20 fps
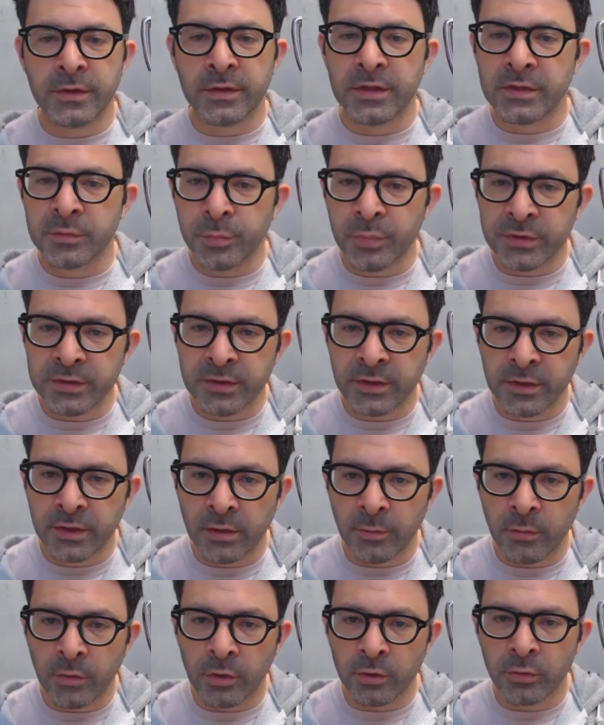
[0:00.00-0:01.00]
This
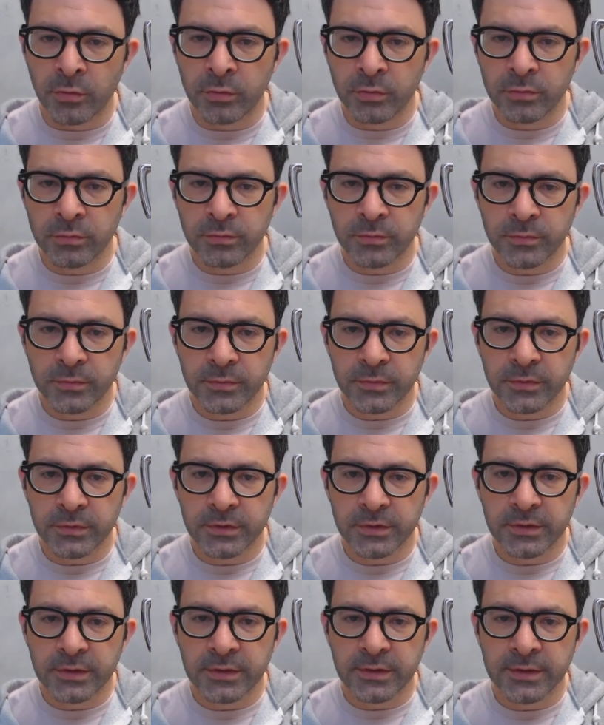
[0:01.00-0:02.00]
particular model
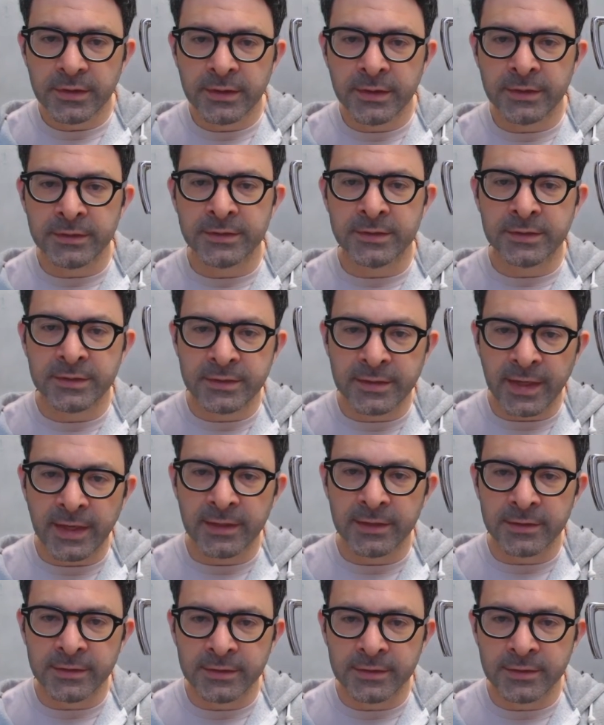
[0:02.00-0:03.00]
is a
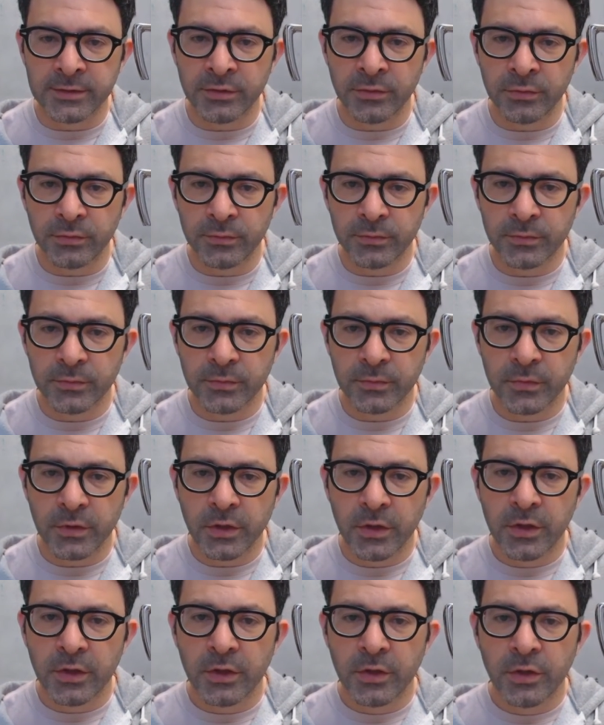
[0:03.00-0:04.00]
stainless steel.
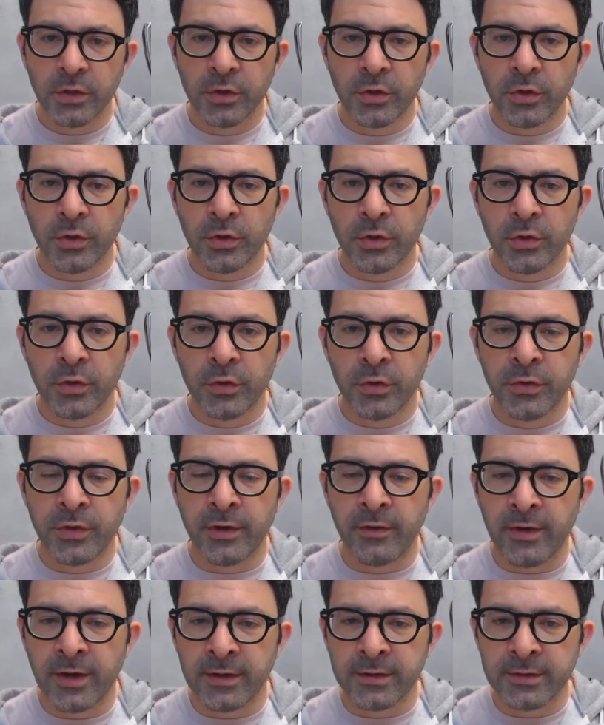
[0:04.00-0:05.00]

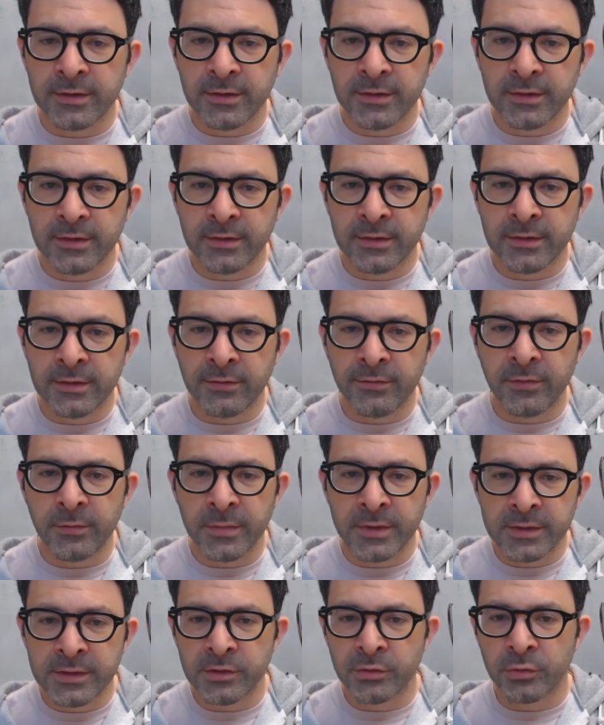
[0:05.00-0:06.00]
There are different
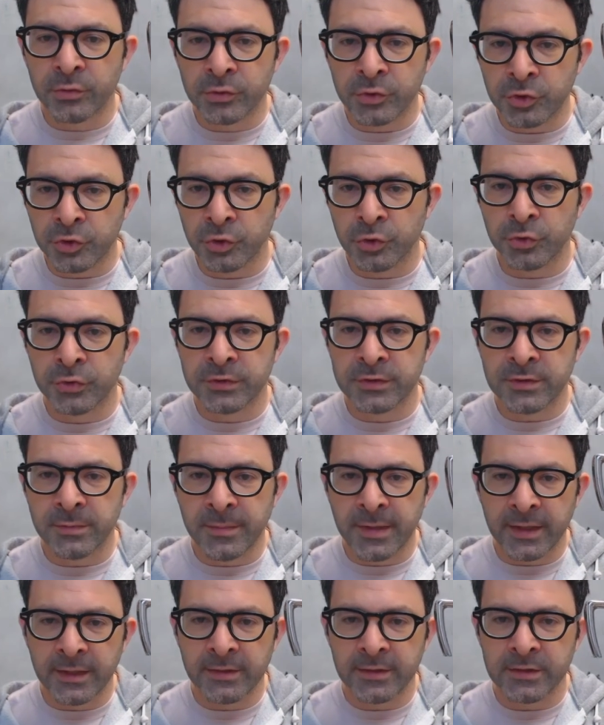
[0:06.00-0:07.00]
materials used to
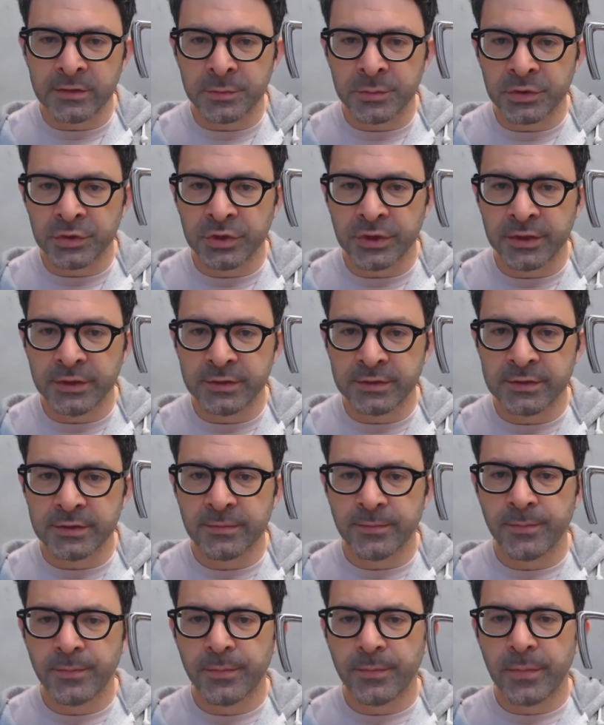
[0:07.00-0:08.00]
make these machines.
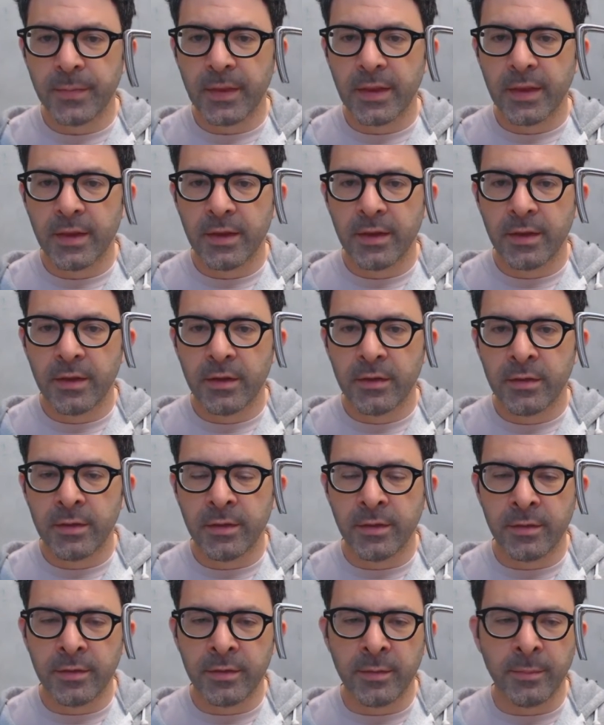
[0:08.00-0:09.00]

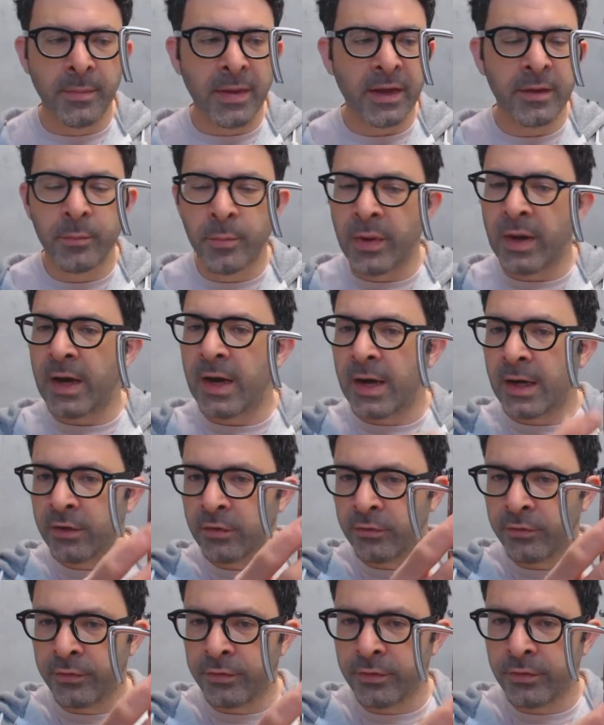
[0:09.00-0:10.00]
The main part
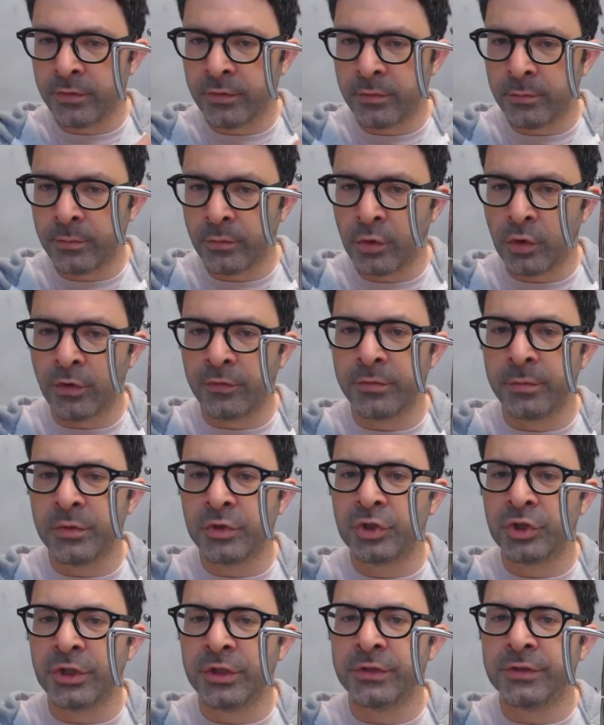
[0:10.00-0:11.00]
of the coffee
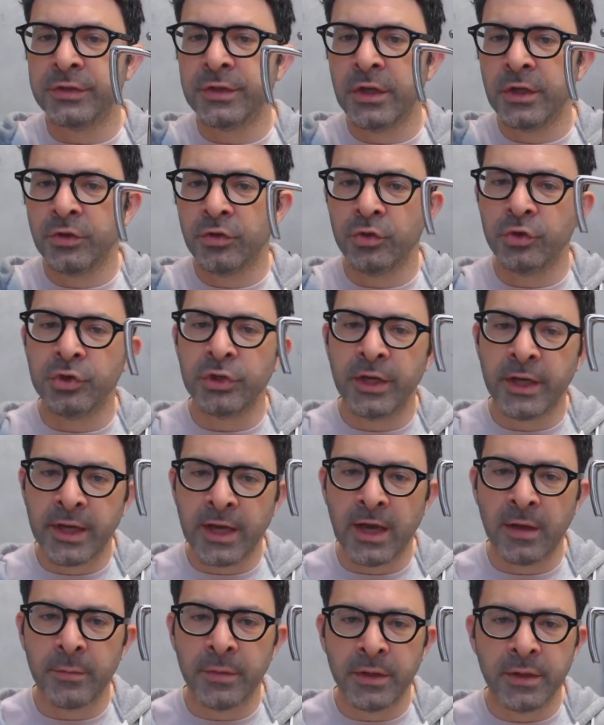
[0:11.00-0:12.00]
machines usually
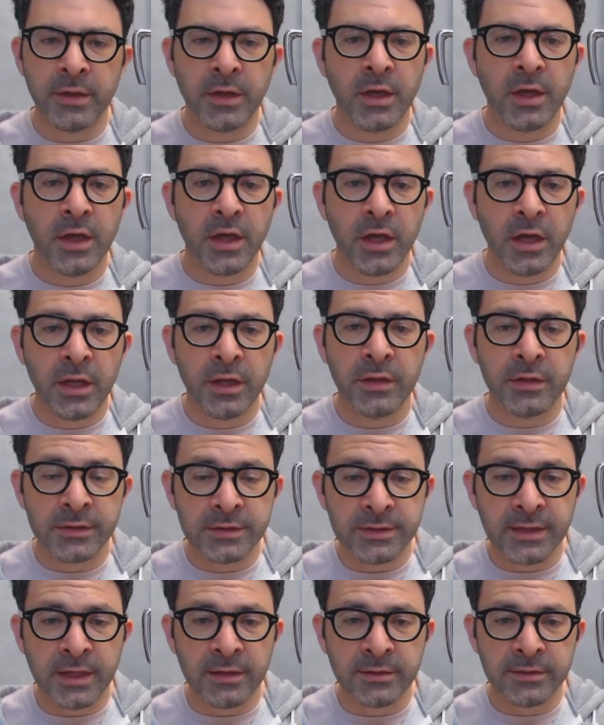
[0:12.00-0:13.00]
come in either
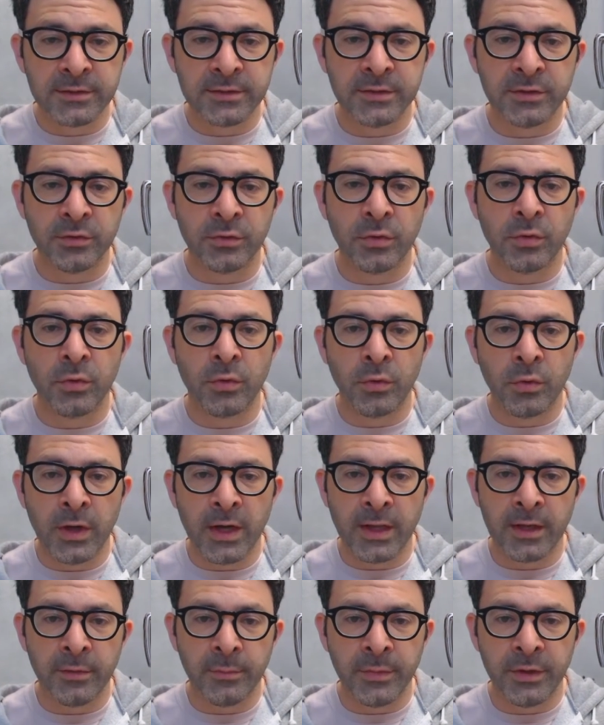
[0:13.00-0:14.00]
stainless steel or
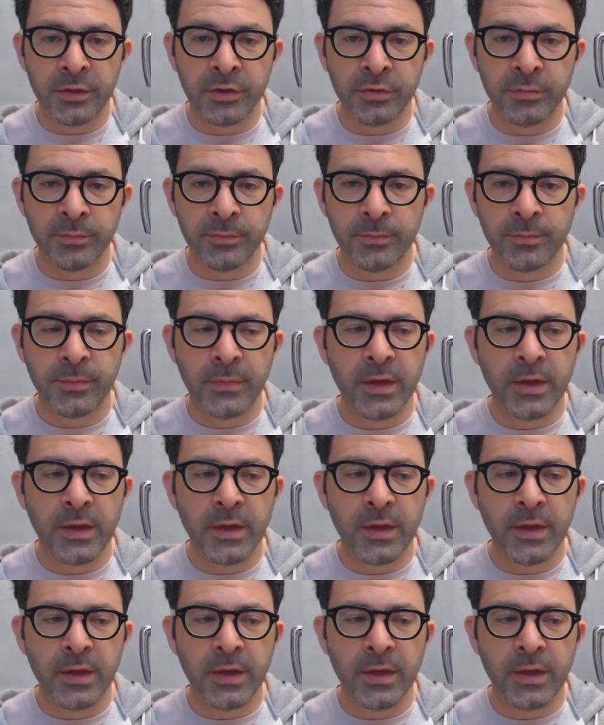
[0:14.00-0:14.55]
aluminium,